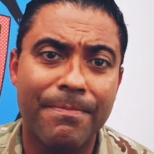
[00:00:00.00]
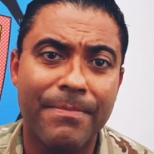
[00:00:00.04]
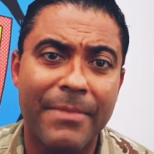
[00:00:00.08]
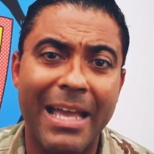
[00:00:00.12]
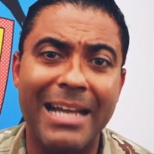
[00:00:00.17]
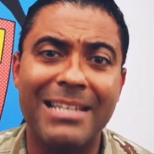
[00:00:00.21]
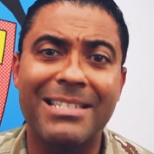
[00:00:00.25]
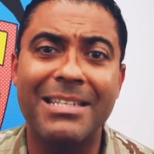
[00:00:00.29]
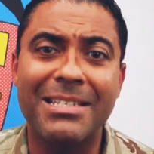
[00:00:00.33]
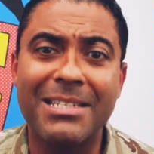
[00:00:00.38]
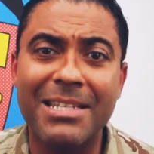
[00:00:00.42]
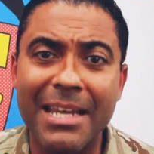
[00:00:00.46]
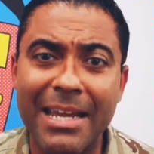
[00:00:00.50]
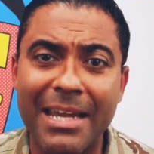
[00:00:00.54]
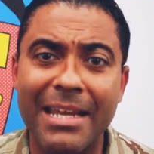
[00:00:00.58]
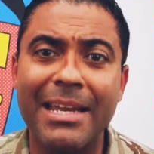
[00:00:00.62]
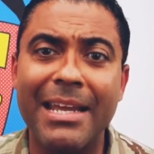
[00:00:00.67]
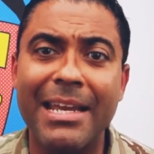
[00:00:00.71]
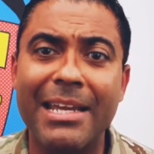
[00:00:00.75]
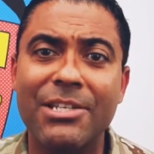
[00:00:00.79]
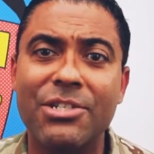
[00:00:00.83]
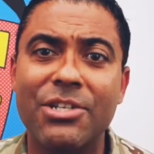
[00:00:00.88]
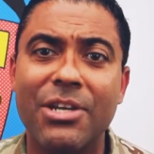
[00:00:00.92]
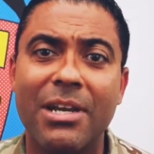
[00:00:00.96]
As a
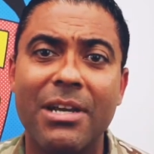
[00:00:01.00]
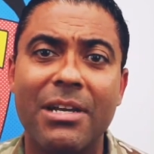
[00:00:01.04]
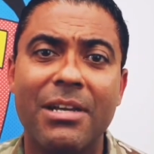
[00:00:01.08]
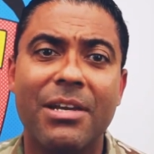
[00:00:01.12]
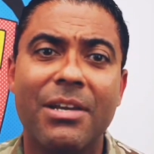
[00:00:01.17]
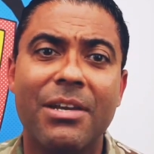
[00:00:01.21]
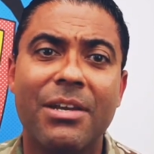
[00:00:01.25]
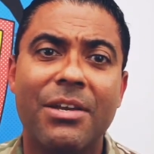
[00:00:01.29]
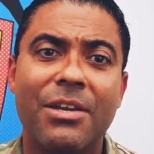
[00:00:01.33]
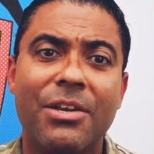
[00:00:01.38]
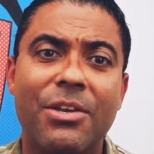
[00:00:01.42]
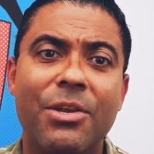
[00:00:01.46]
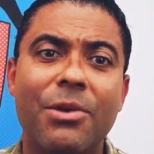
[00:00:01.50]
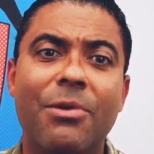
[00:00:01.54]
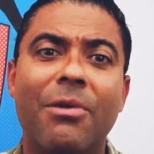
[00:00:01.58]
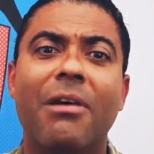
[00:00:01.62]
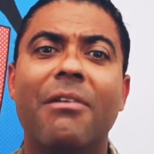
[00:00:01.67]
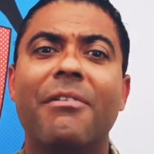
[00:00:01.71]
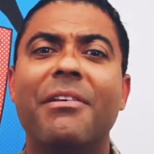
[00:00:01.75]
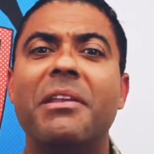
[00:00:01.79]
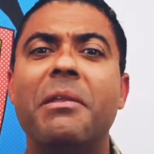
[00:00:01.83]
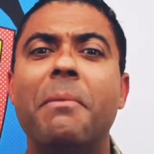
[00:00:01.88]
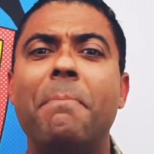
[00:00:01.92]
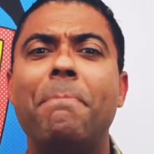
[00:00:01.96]
teenager, you
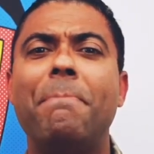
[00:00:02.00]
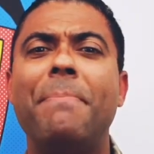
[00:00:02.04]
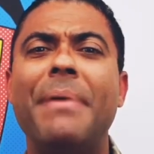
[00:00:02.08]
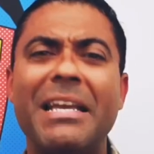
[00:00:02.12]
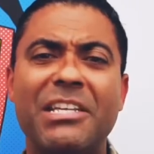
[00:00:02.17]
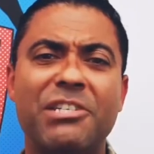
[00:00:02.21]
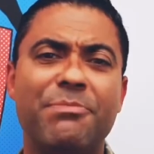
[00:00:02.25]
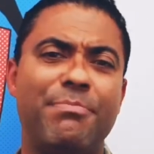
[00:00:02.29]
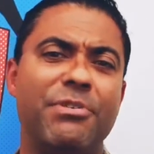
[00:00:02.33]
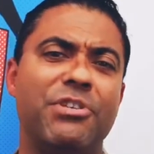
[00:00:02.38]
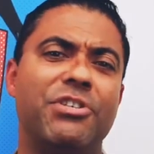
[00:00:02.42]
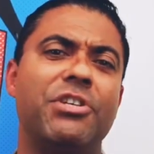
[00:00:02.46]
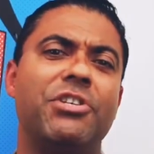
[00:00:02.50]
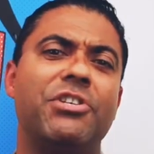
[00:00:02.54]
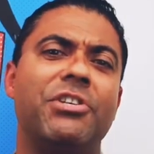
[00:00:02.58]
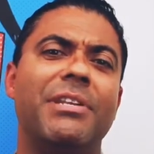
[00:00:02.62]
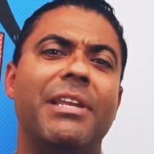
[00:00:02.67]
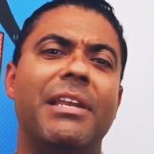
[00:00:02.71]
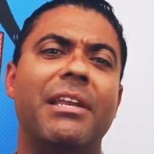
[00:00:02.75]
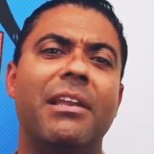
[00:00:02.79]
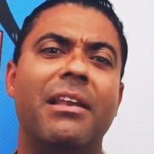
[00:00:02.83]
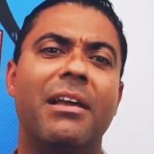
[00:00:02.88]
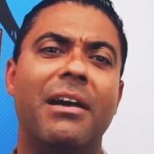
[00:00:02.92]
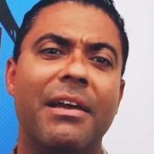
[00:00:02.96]
are in the best position
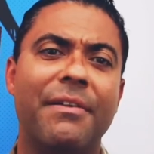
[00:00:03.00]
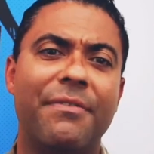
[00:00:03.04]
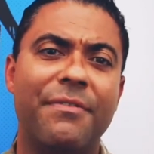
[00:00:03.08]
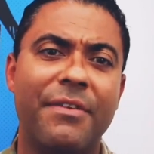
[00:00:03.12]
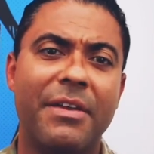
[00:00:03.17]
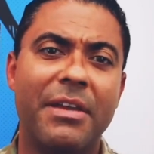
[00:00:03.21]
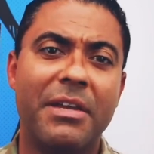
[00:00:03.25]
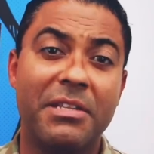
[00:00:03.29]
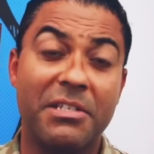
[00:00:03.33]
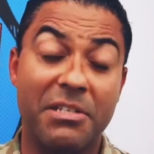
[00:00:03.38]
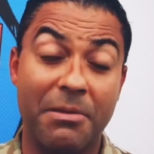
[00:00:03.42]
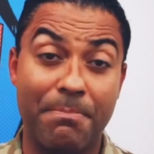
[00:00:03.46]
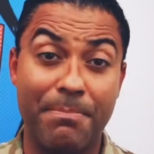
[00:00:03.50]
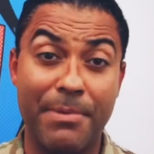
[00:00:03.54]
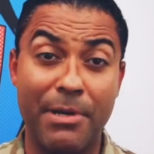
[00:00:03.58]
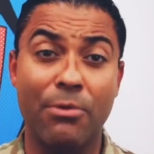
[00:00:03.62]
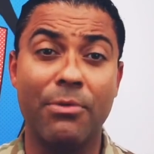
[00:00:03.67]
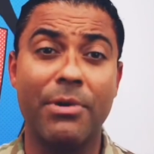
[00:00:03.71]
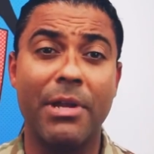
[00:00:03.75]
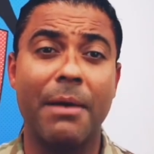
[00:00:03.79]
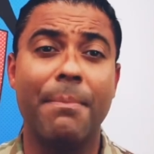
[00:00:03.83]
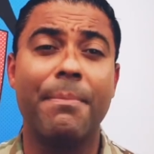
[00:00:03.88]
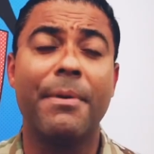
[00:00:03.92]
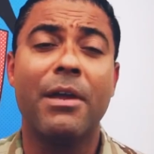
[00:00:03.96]
in life to
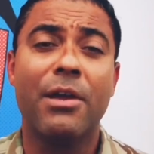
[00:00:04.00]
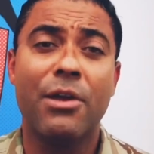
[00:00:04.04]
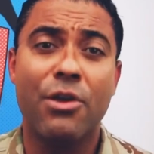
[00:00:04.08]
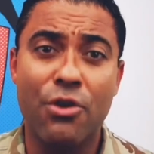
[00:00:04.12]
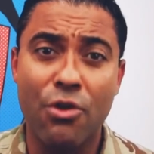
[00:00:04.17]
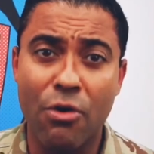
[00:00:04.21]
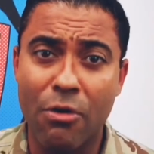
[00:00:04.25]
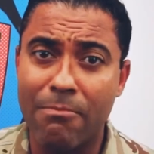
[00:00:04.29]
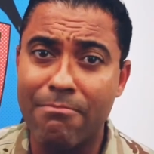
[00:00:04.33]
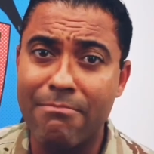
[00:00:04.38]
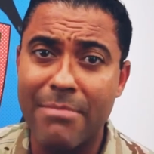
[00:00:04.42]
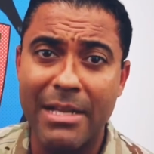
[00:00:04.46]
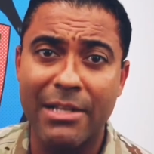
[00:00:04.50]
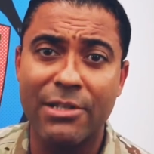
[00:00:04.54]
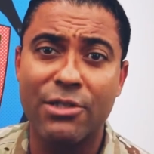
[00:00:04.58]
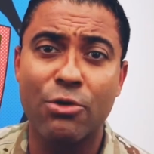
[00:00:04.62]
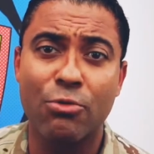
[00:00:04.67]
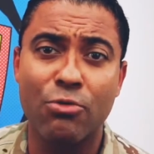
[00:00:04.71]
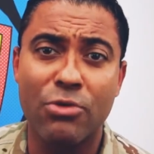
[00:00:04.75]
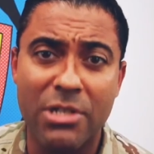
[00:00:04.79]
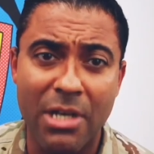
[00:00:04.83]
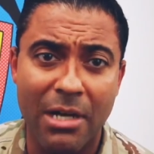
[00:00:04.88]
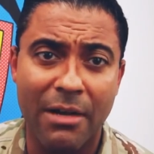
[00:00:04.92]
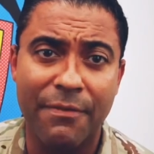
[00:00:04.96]
build up your
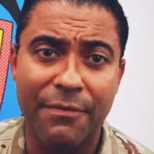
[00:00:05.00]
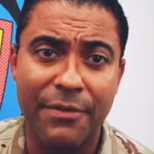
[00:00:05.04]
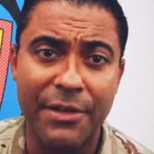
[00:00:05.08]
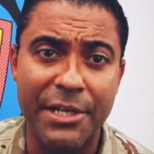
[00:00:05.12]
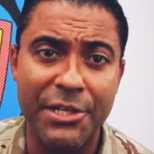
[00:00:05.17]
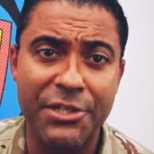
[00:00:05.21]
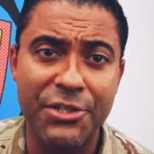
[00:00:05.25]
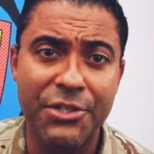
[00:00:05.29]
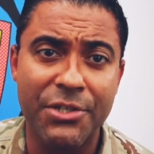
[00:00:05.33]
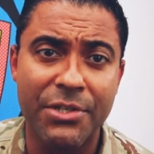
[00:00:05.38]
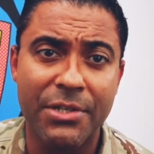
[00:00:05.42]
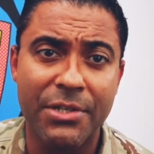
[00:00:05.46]
mental toughness.